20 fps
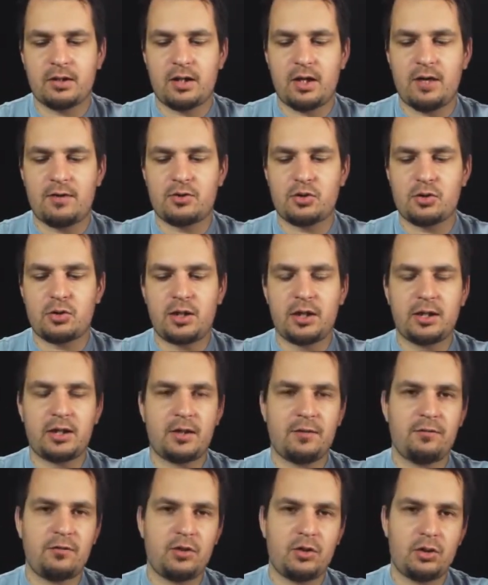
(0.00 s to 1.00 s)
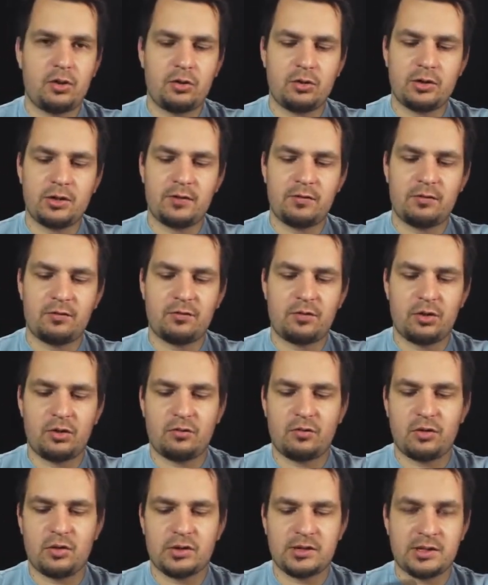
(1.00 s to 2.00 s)
I've tried a few different follow
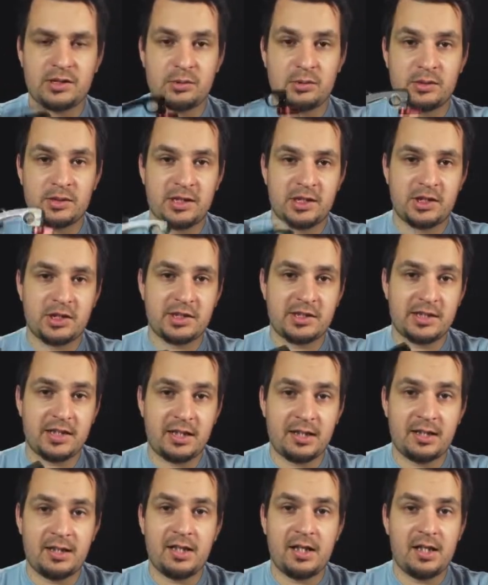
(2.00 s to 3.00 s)
focuses with such design